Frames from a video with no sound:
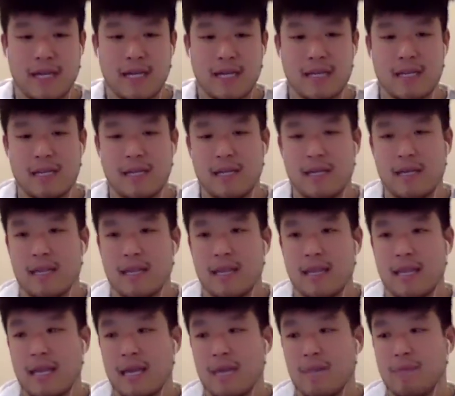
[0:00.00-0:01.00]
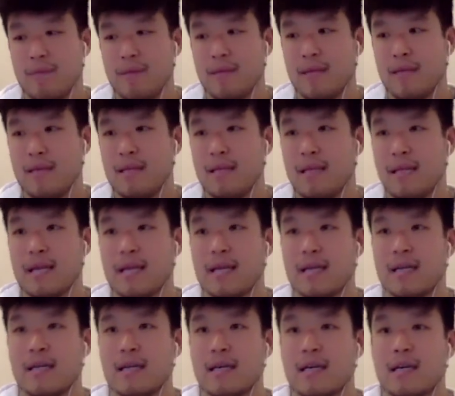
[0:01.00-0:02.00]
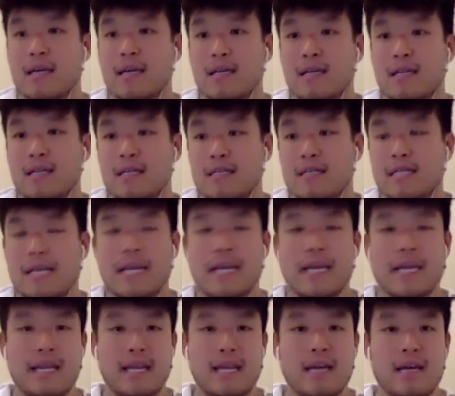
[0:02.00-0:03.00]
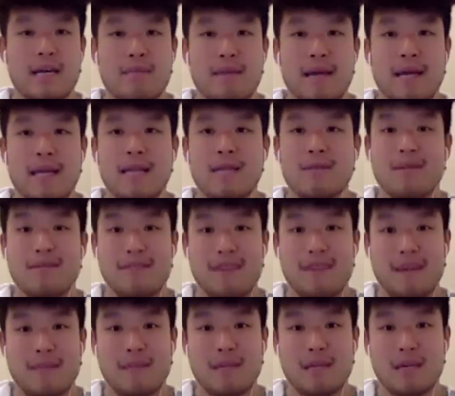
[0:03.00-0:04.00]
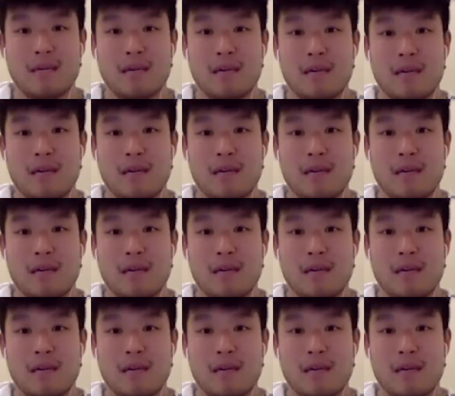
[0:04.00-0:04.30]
could like be like second in command in my family.